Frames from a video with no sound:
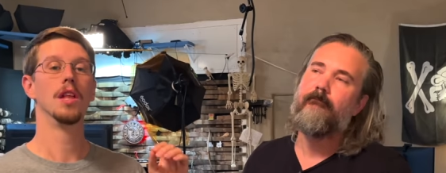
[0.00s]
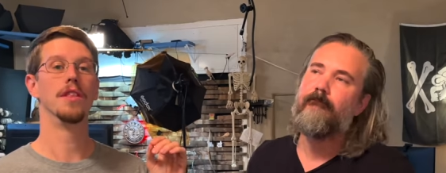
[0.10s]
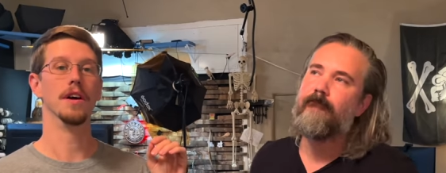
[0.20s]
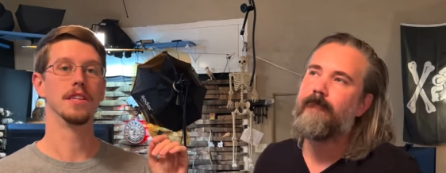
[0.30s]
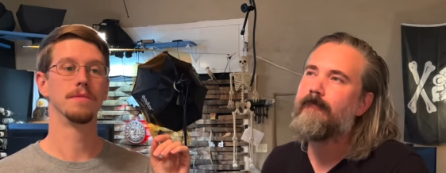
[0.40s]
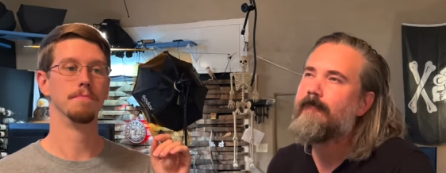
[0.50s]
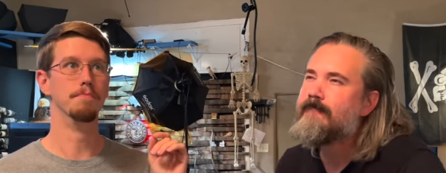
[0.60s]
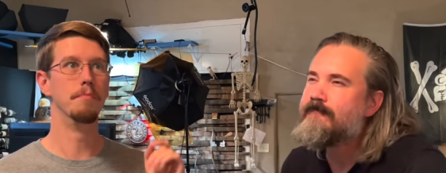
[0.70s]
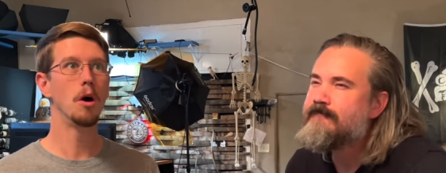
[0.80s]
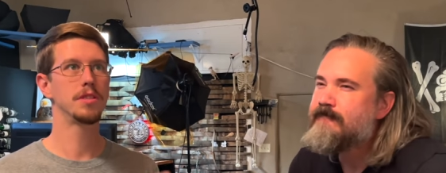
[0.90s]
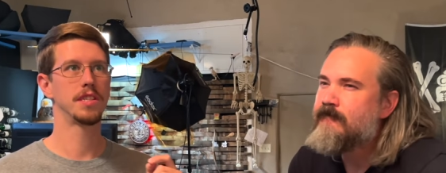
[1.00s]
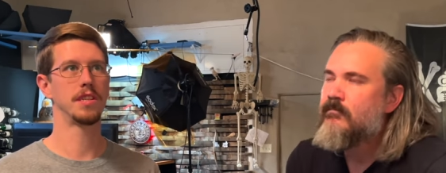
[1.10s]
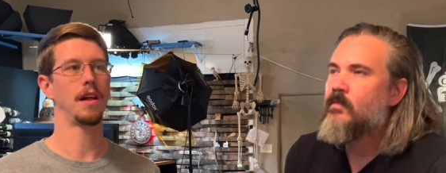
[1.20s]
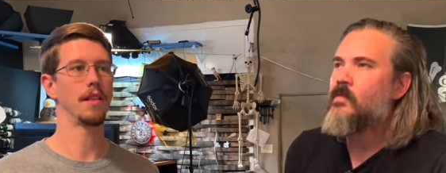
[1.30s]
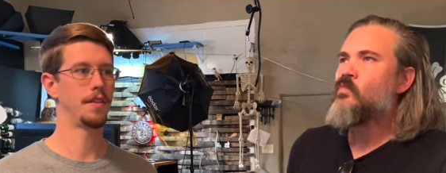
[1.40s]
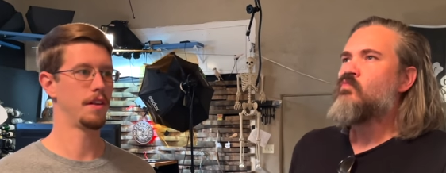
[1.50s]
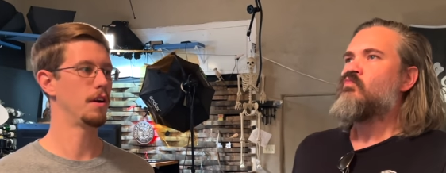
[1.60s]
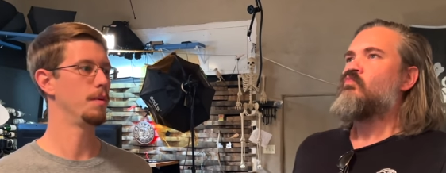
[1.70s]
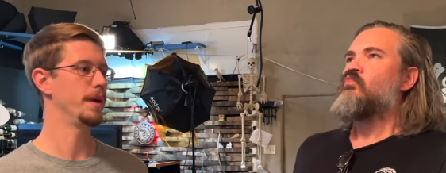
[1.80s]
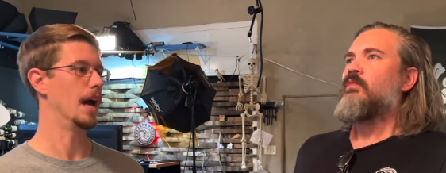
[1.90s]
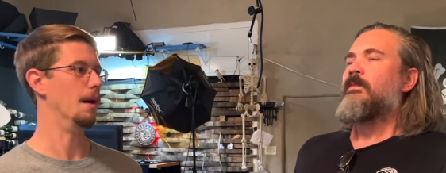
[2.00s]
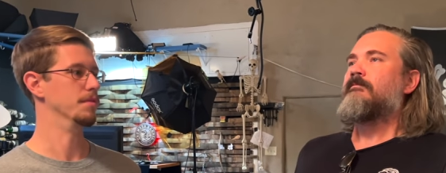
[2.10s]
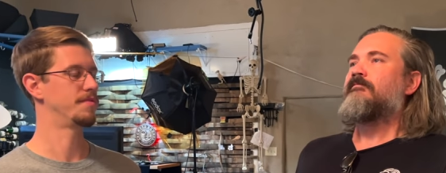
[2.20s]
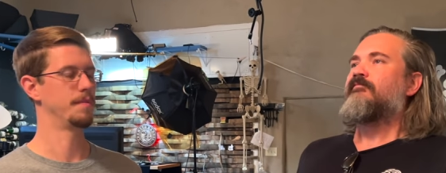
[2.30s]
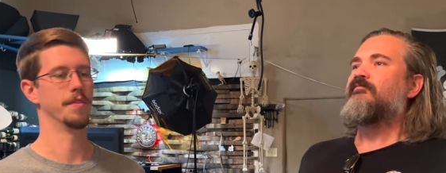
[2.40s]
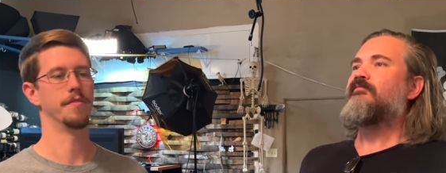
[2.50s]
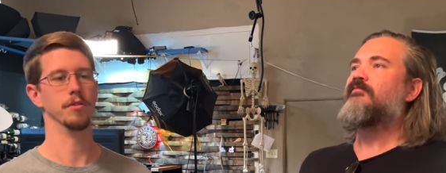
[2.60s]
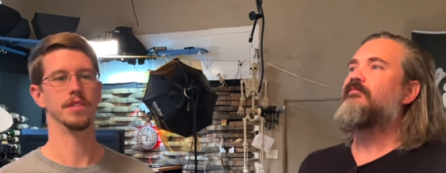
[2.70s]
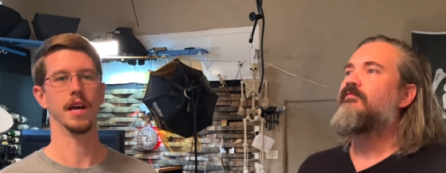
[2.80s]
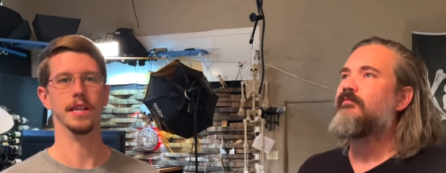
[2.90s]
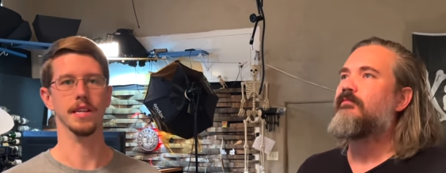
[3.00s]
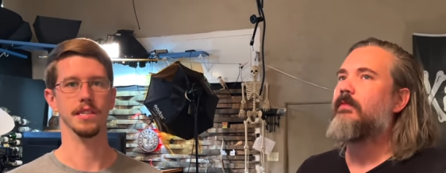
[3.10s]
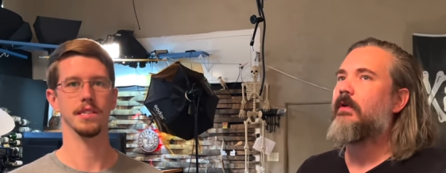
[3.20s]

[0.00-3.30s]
Speaker 1: The most solid theory we got was from the food scientists.